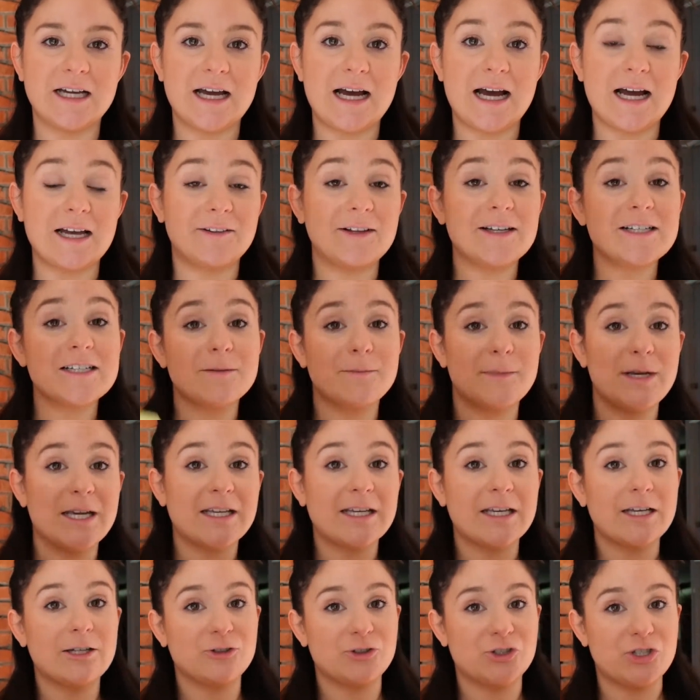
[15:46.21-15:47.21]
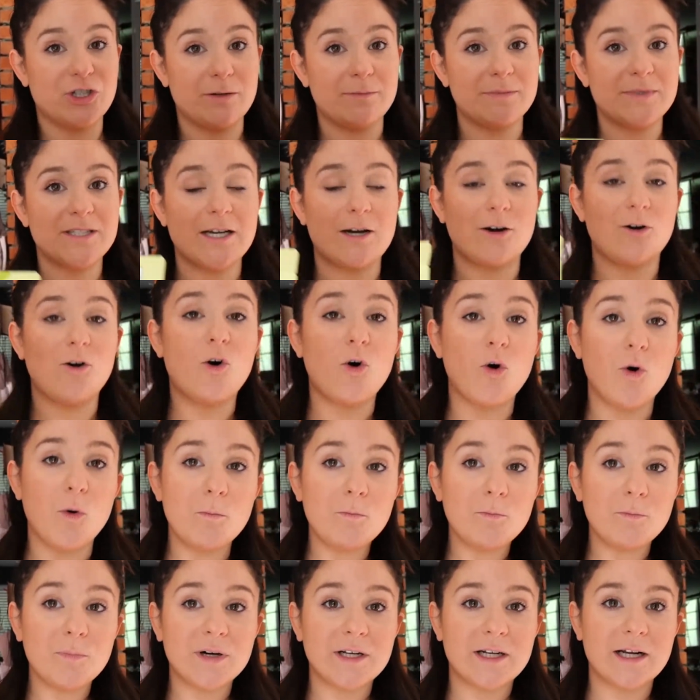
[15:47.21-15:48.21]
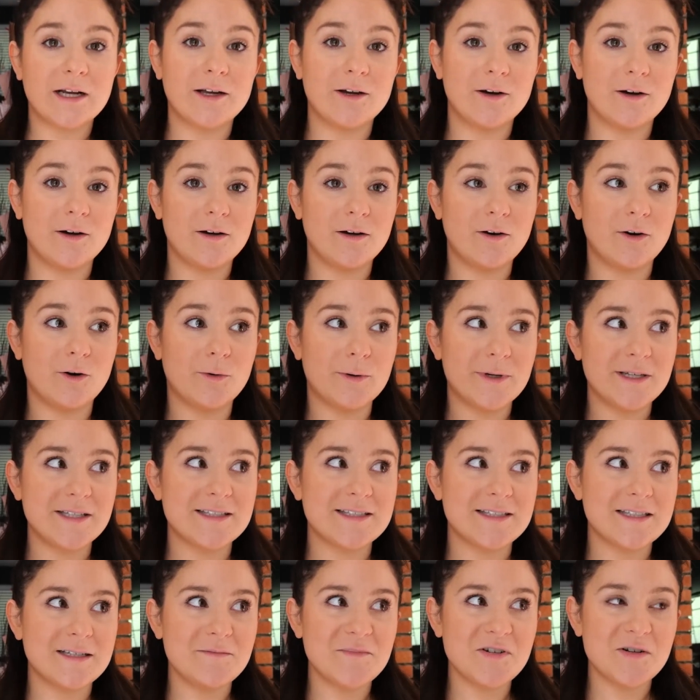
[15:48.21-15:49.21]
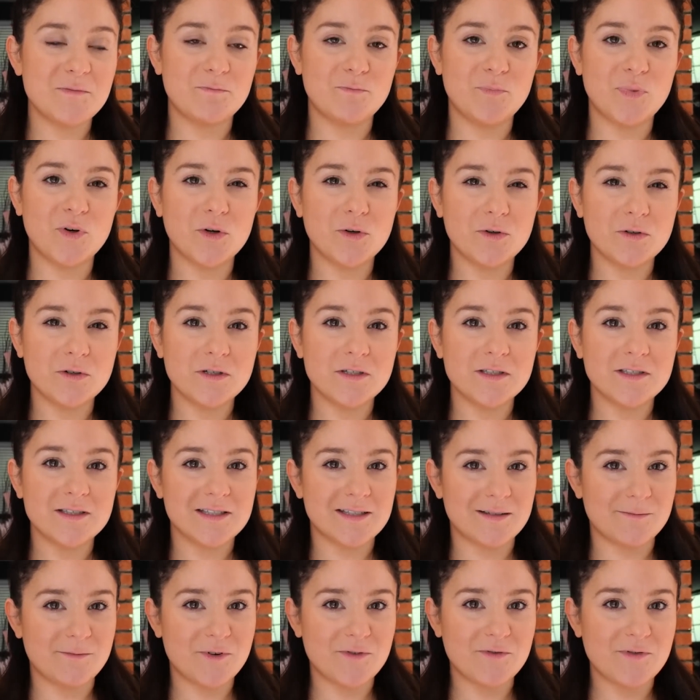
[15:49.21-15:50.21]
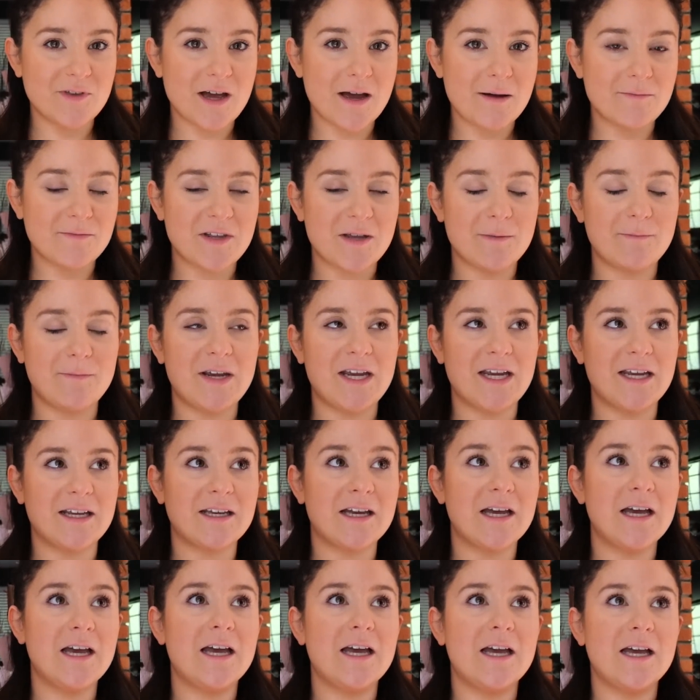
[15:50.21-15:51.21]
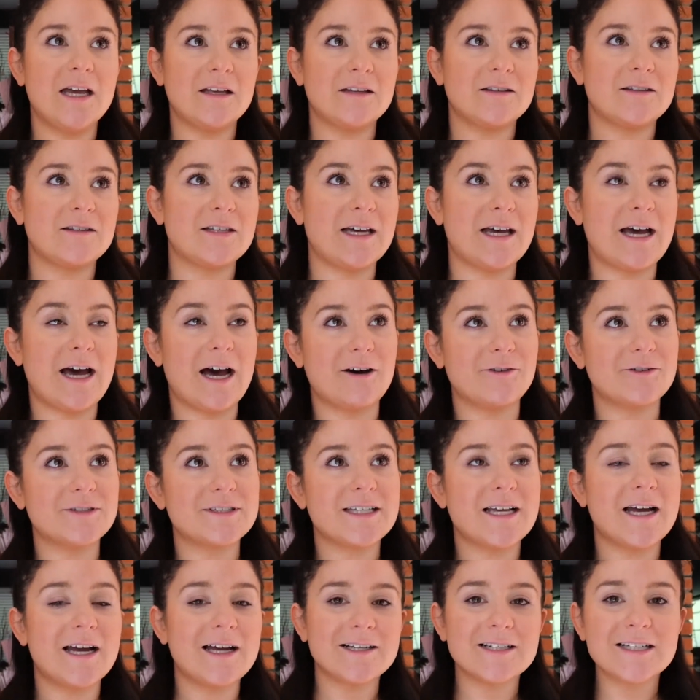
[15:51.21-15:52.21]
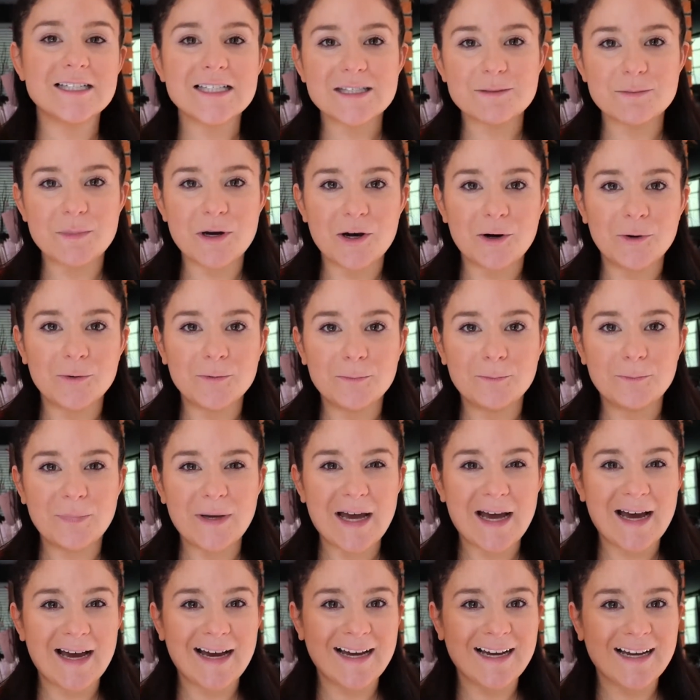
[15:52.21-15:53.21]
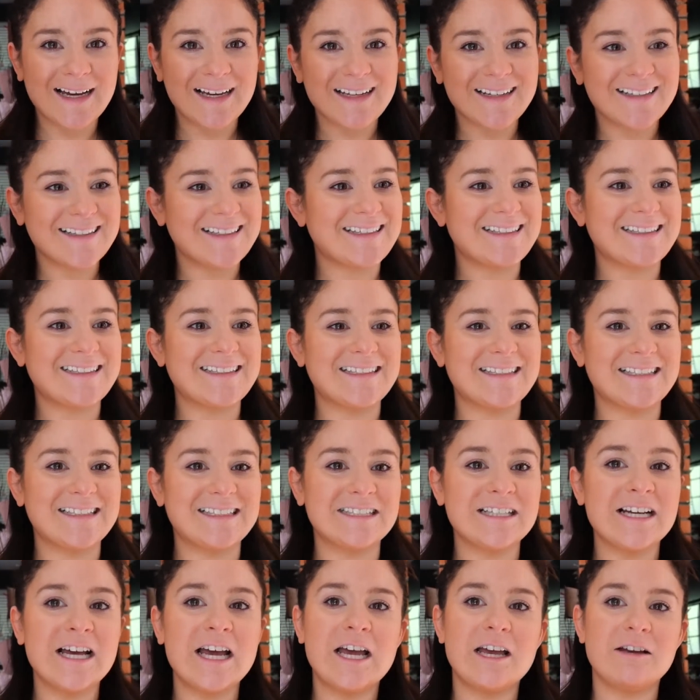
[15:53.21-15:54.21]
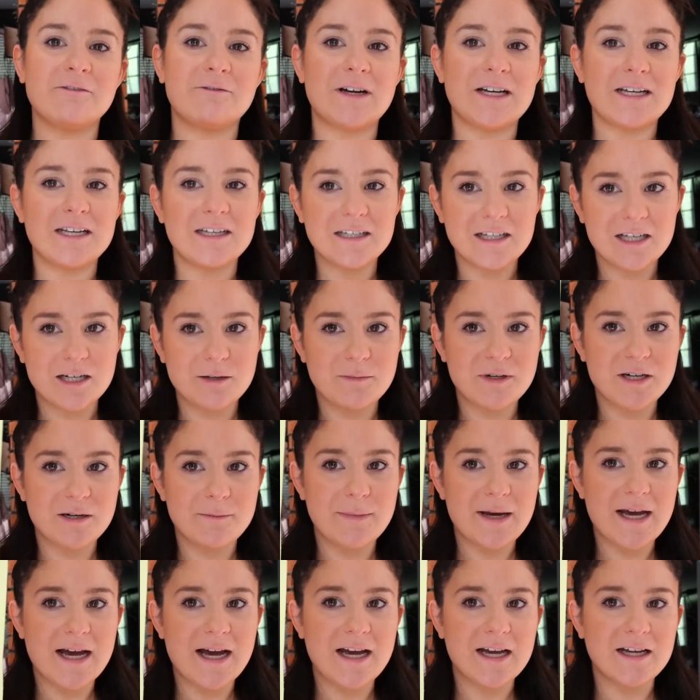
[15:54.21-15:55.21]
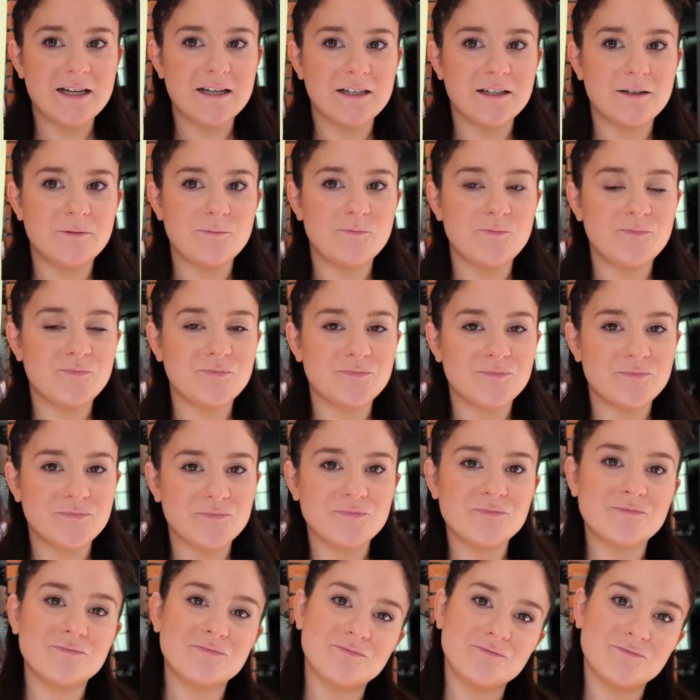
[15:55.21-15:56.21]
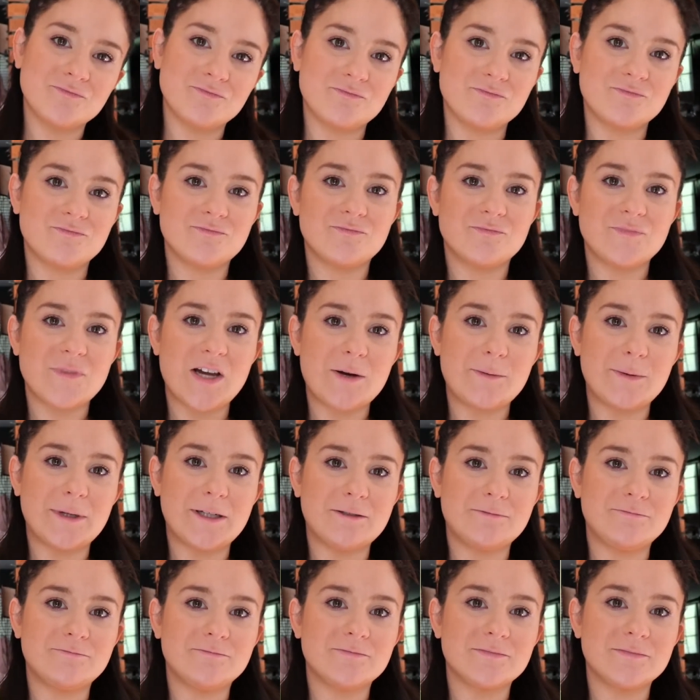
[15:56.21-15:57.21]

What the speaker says: I like to make kale chips at home, but I always seem to burn some of them. They make the house kind of smell bad, and if I can get them in a bag, I will.